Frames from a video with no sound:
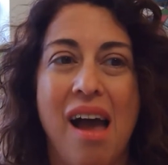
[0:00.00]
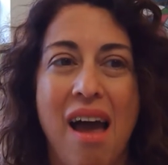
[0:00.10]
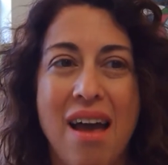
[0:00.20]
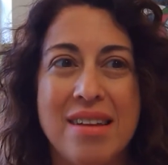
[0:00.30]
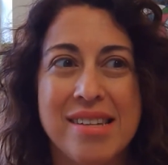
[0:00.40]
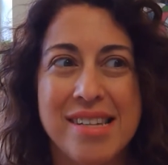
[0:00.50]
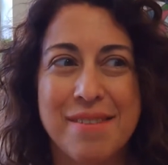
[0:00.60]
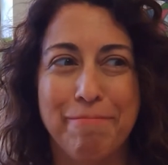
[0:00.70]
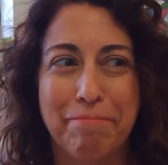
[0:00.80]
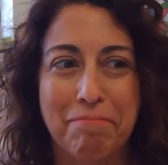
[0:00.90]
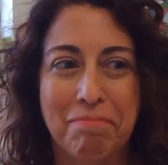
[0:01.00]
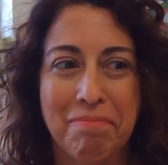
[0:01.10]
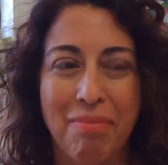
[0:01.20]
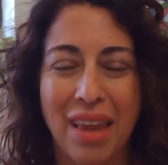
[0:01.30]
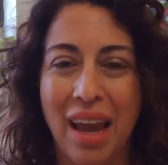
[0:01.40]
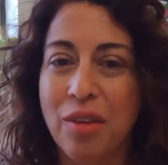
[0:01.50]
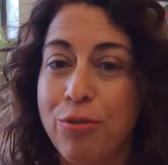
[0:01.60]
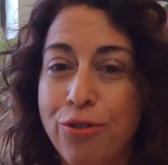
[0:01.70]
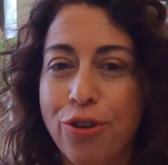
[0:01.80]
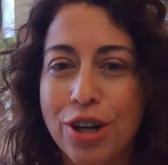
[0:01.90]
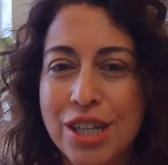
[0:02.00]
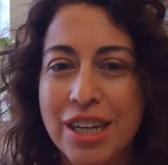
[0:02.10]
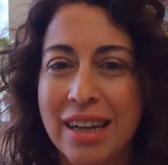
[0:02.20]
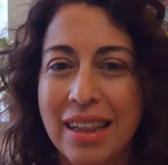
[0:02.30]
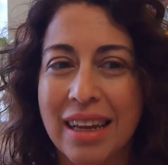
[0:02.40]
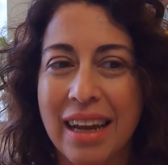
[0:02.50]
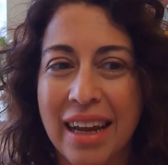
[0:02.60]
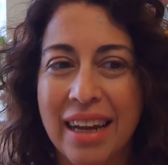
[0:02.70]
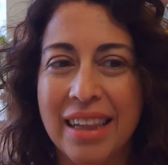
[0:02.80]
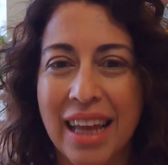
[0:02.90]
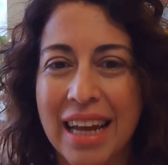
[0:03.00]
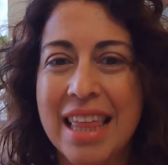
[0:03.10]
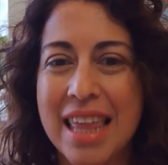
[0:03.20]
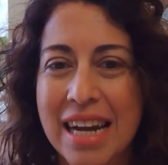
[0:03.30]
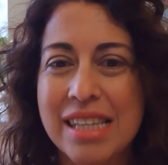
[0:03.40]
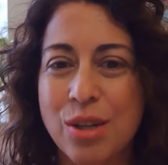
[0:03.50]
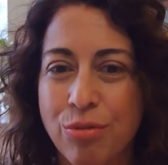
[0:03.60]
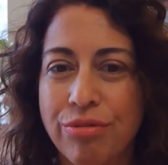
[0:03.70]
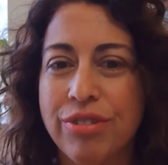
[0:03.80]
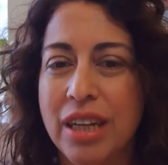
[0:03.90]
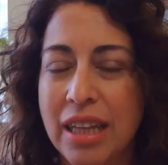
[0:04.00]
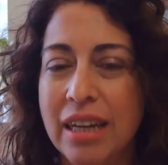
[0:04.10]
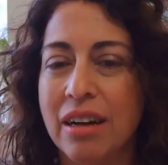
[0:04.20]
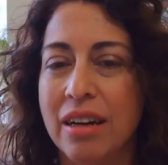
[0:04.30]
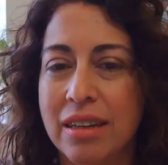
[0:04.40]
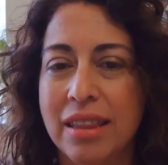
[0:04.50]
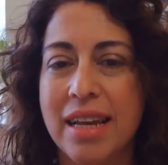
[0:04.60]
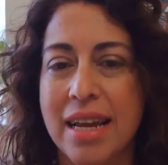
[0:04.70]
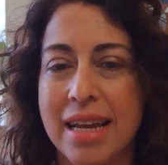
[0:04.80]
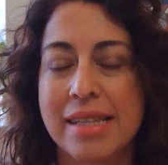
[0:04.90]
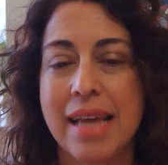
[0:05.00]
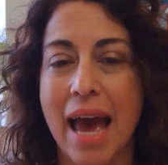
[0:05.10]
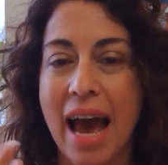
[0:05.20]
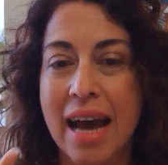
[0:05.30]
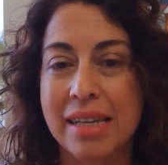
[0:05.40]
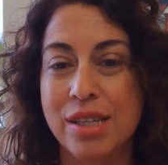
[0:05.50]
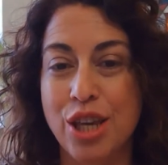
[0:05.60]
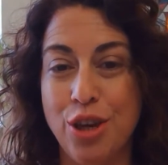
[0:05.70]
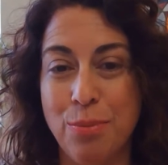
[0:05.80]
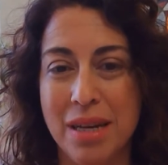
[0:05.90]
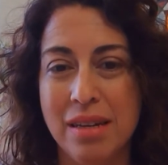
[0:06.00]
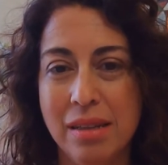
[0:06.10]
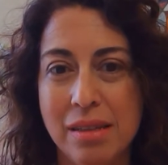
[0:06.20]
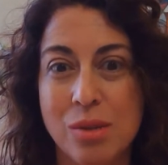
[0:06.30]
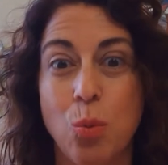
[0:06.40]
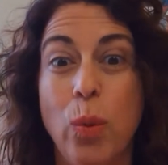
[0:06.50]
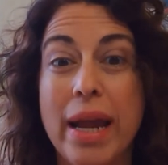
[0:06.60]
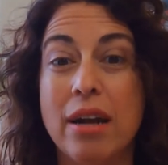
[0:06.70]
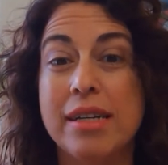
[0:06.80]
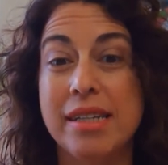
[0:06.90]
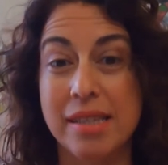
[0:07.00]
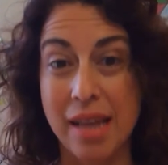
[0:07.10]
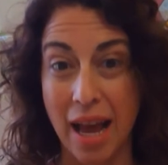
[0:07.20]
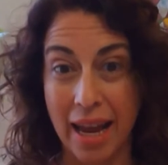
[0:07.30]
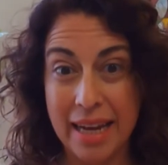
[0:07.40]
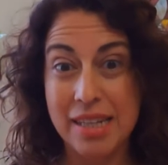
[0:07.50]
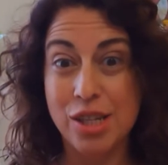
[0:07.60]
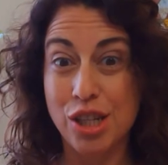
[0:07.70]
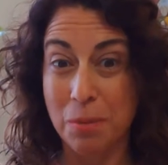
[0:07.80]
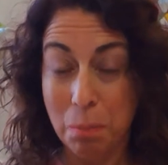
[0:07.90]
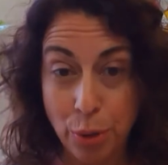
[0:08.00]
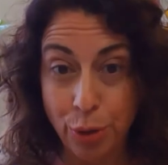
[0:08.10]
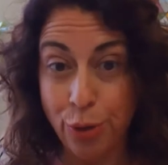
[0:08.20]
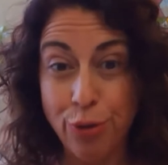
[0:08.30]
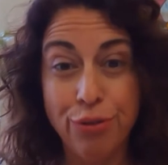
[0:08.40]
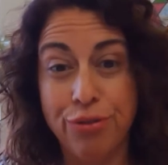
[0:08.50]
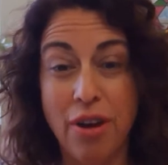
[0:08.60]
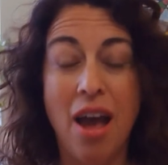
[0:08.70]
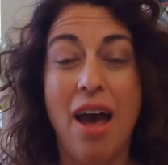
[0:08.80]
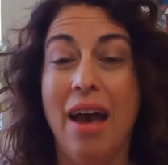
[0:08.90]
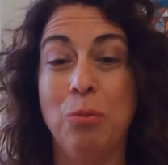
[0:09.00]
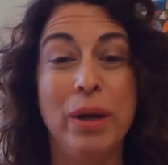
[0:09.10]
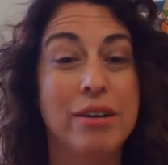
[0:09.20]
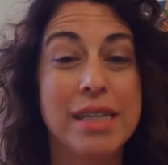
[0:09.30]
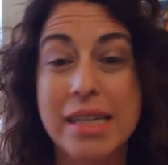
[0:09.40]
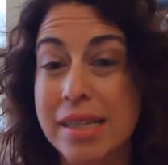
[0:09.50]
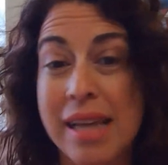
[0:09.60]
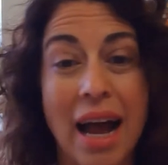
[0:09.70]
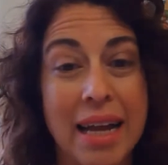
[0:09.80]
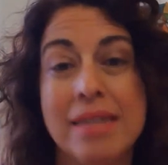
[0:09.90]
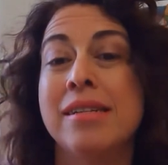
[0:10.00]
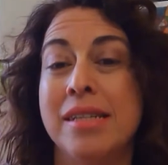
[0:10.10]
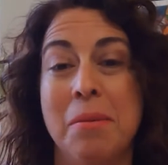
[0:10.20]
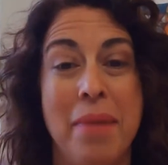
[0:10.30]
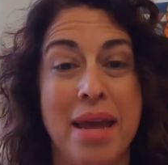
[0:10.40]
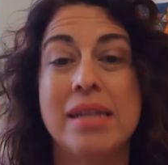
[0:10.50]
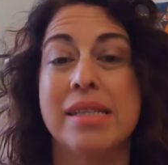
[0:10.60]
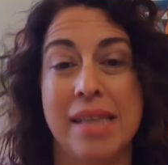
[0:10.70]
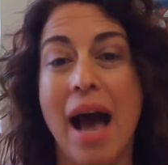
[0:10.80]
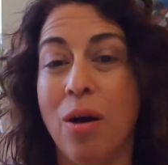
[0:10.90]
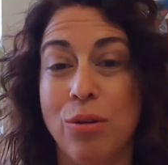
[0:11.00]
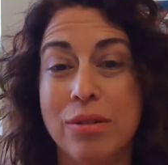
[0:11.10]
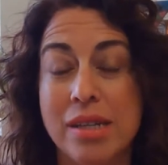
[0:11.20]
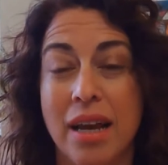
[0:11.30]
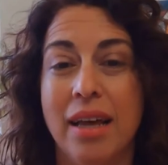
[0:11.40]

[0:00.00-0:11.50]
And unfortunately, like, that's a really hard thing, because as humans, we are designed to move and we are designed to make sound.